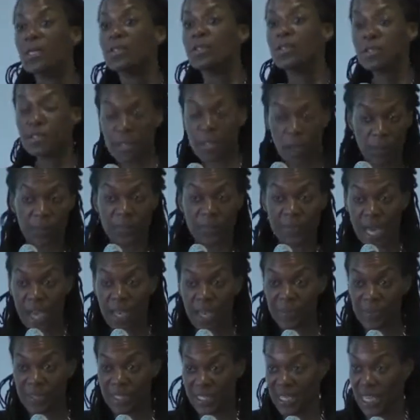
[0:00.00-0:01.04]

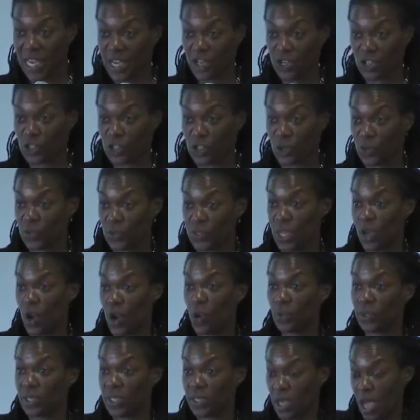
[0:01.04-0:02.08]
Sometimes the data shows that
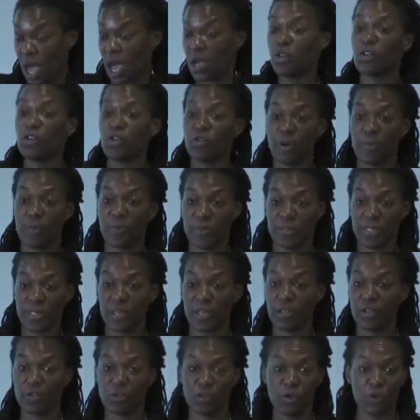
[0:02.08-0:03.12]
only the
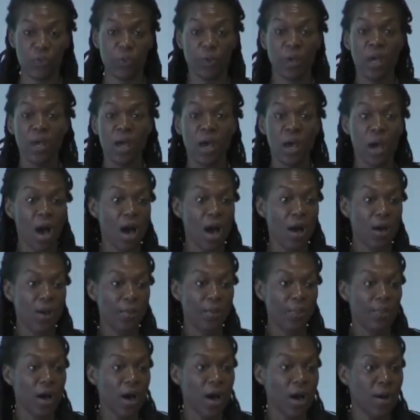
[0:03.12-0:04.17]
underrepresented group
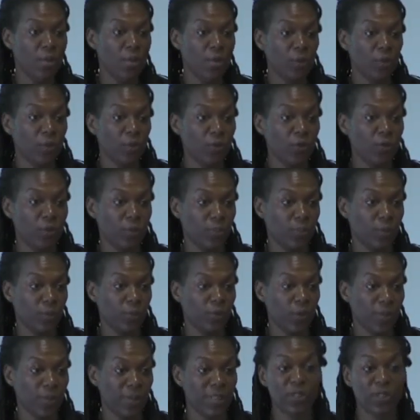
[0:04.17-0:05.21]
um, um, improves in
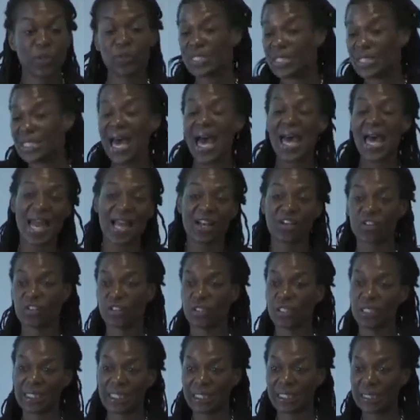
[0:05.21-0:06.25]
performance. So it's not
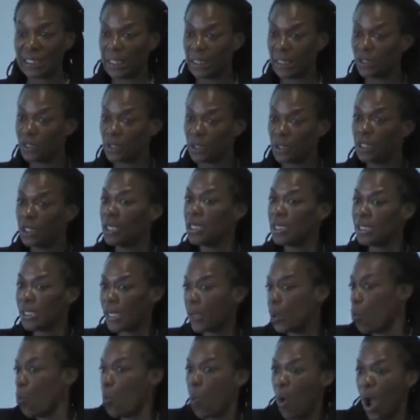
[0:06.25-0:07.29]
actually clear
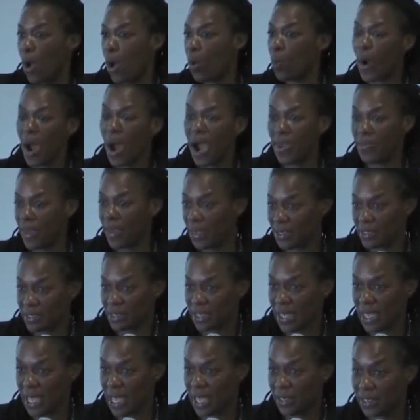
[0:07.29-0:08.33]
like why, why that
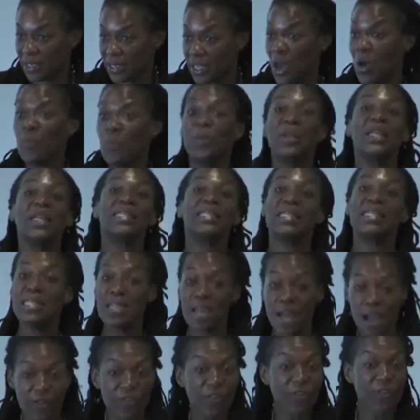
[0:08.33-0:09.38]
is the case. But it's
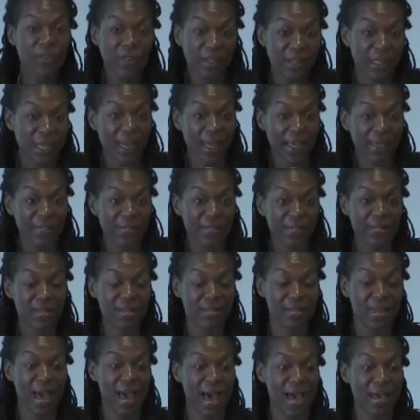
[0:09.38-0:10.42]
never the case
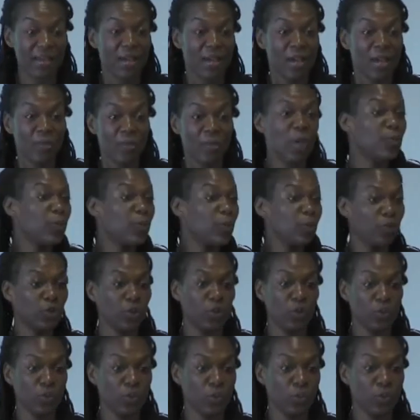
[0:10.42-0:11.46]
that people
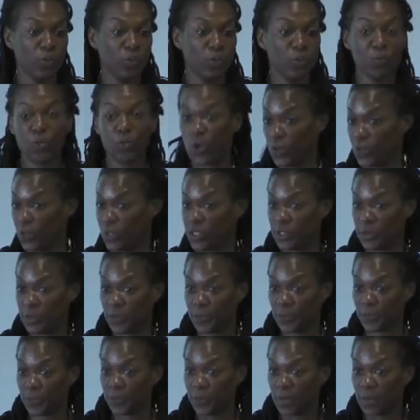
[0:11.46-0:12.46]
do worse.